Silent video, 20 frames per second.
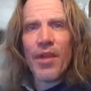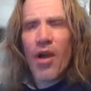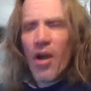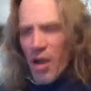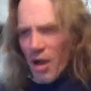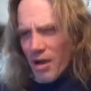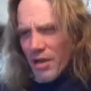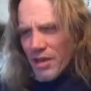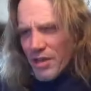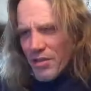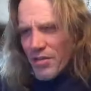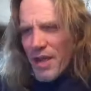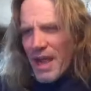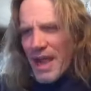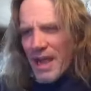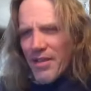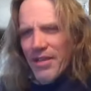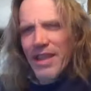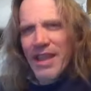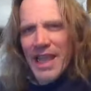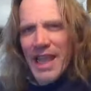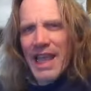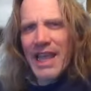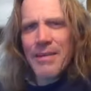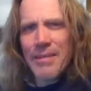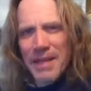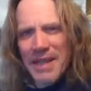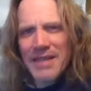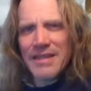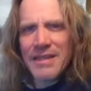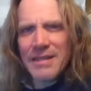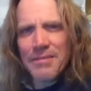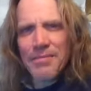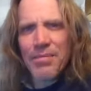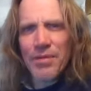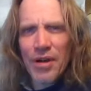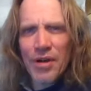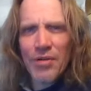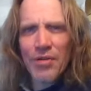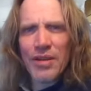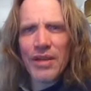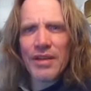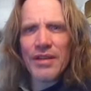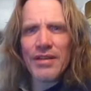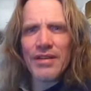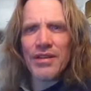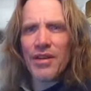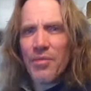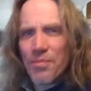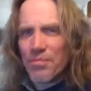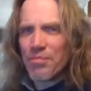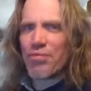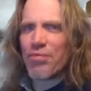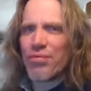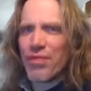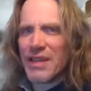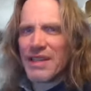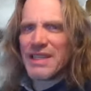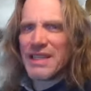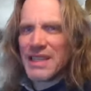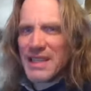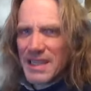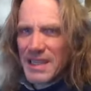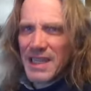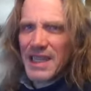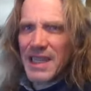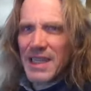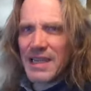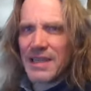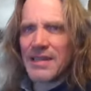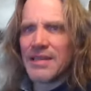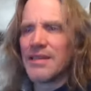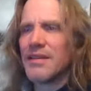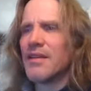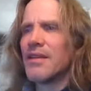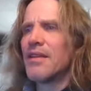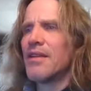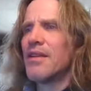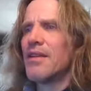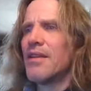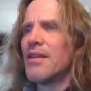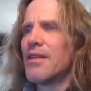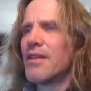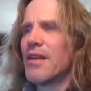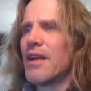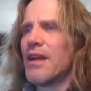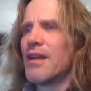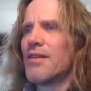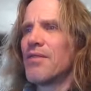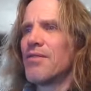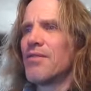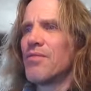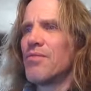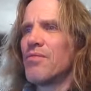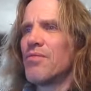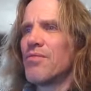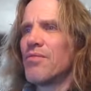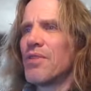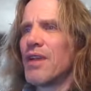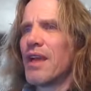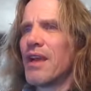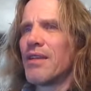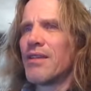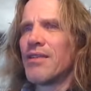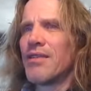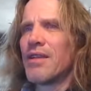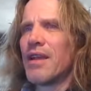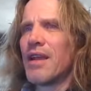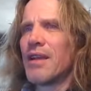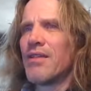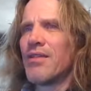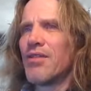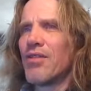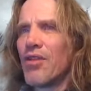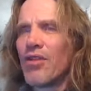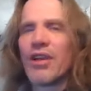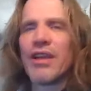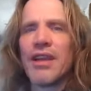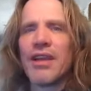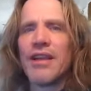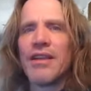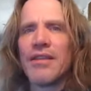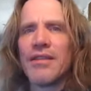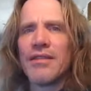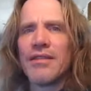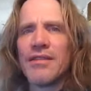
Argue how the game isn't broken. Don't pretend that that that looking